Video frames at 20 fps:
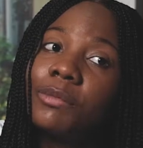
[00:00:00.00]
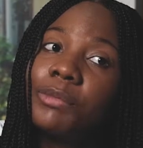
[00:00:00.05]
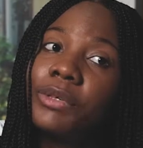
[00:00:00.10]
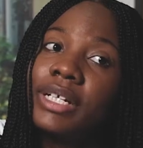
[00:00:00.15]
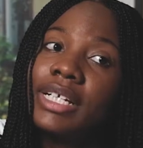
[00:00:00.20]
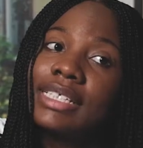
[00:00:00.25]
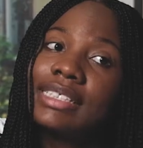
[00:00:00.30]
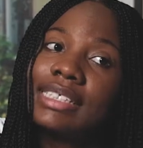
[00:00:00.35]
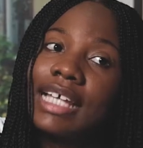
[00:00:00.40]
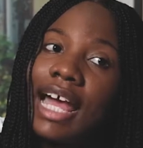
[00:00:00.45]
but
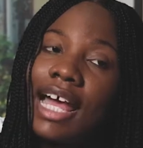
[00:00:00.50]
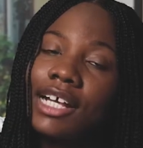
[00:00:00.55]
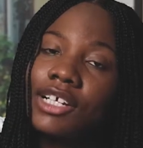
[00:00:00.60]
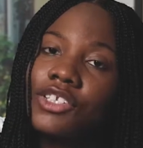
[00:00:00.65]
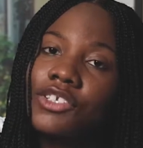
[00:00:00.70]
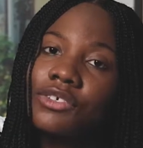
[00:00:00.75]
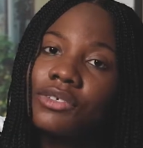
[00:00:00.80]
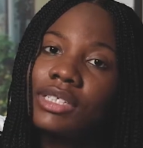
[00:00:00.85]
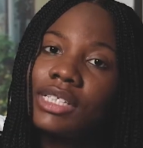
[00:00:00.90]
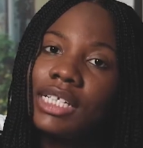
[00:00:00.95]
it's
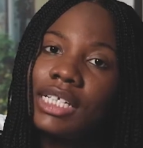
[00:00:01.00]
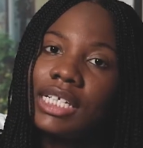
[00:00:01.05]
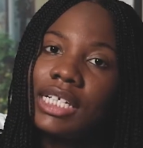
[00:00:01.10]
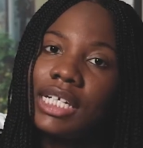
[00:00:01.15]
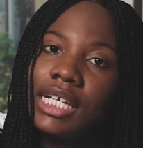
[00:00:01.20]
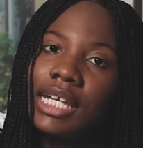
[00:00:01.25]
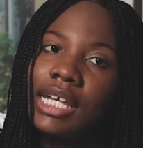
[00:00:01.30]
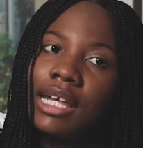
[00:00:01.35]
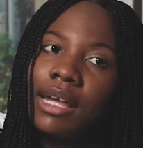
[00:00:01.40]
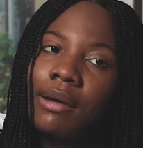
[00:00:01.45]

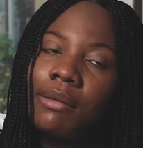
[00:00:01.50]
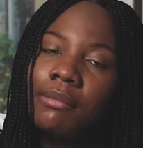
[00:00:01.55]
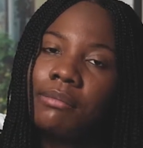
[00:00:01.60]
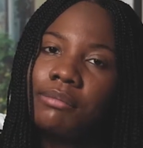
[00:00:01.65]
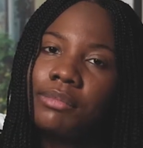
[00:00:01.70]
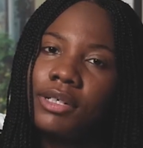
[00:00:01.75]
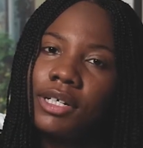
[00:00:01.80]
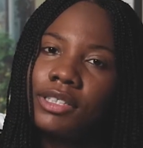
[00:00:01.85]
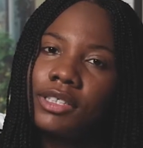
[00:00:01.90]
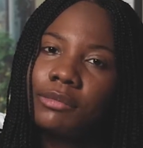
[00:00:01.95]
actually
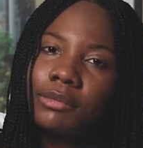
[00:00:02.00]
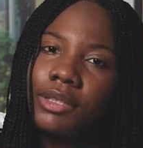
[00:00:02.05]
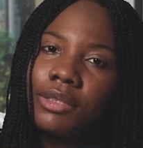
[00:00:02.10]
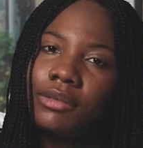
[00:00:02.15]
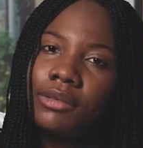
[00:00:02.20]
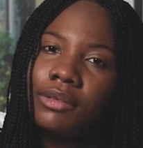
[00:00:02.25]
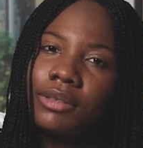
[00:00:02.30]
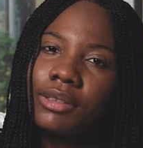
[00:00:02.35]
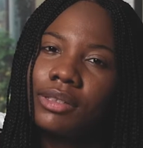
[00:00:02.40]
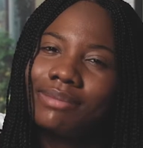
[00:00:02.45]

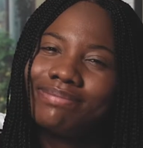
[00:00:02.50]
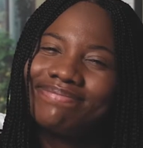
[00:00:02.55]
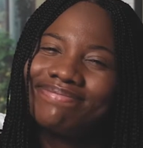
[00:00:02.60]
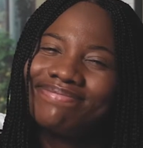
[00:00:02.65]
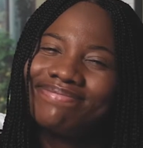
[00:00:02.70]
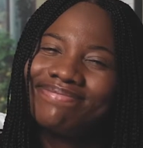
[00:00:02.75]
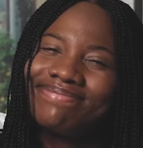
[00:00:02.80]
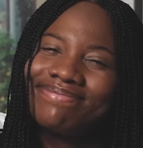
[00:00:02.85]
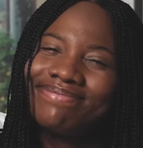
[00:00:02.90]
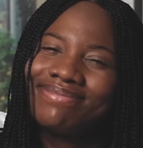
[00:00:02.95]
buttermilk
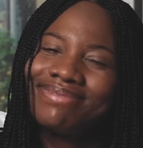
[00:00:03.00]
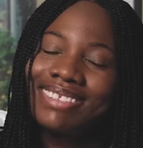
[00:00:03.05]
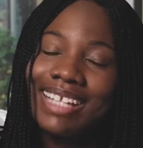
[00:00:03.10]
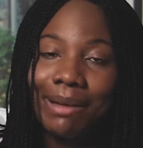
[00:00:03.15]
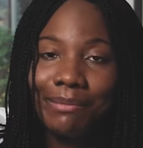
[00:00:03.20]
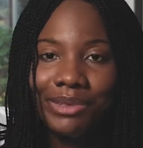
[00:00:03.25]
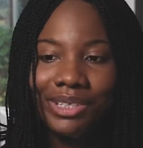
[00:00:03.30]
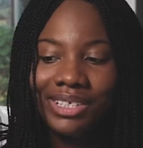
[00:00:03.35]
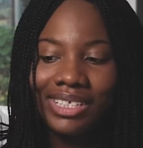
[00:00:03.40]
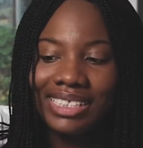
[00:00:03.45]

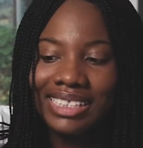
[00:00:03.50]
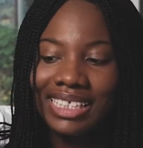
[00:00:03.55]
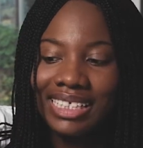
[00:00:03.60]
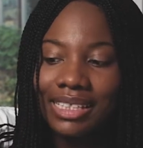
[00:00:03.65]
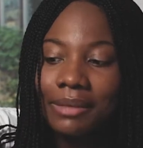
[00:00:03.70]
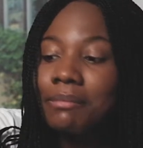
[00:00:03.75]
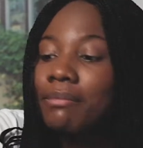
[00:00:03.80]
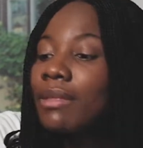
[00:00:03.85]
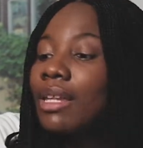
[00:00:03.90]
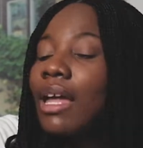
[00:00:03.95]
that I'm
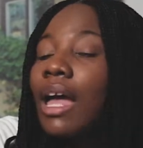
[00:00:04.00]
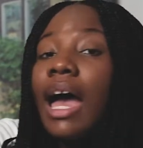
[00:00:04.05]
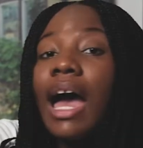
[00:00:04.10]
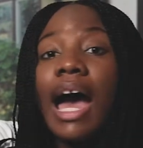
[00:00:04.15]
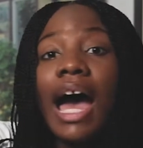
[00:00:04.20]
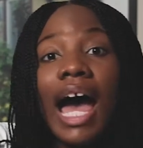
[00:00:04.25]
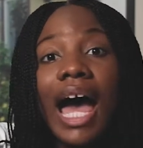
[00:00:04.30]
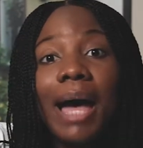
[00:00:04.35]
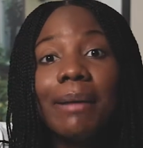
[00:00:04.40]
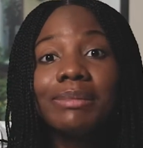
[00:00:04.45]
using.
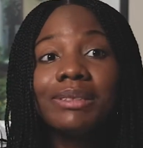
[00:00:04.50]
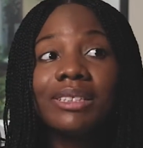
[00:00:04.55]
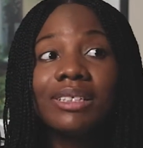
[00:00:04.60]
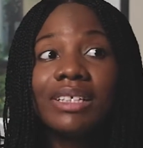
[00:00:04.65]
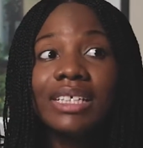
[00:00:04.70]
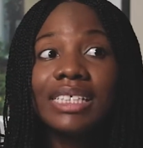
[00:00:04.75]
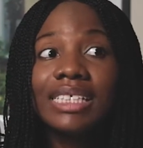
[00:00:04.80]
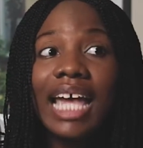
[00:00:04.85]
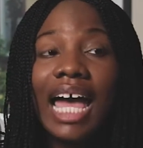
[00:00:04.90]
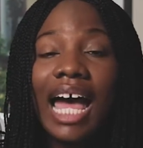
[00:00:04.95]
So
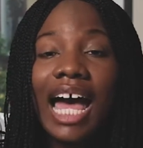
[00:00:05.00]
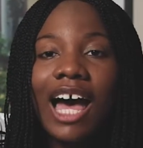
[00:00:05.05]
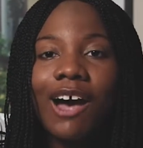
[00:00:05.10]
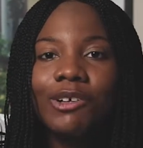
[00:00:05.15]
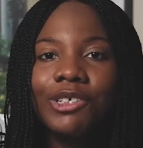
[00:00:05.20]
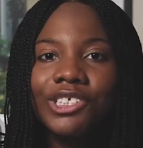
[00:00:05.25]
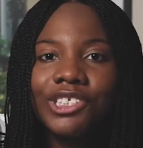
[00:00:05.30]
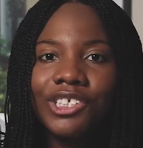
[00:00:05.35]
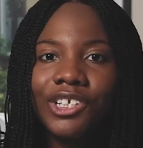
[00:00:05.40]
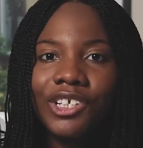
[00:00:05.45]
yeah,
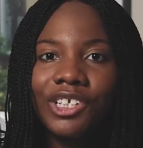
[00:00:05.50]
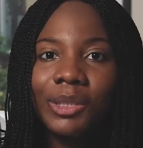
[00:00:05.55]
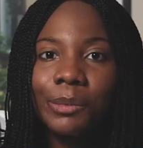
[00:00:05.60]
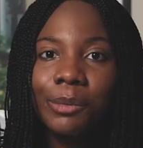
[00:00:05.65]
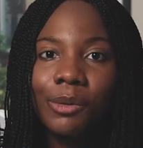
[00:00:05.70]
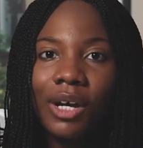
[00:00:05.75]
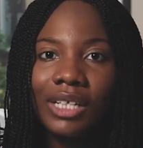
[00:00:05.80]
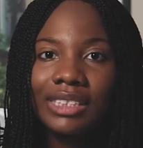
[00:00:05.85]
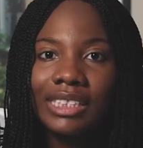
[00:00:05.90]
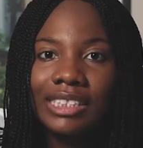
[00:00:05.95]
I'll show you the
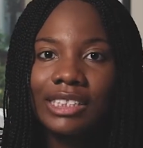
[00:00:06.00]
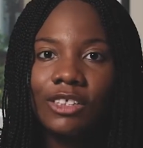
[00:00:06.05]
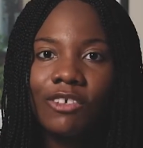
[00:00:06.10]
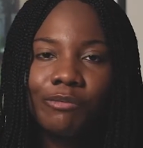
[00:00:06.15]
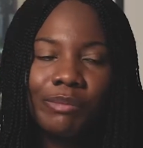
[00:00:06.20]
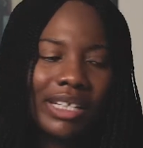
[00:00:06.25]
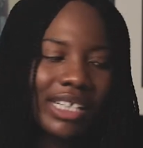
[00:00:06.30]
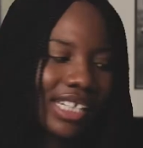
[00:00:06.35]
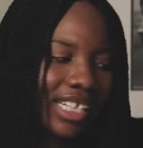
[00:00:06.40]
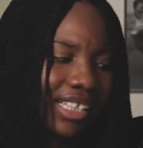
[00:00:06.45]
process of
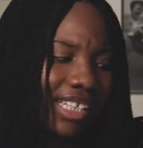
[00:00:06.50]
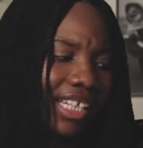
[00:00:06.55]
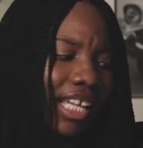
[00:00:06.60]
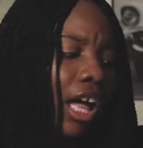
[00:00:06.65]
making it.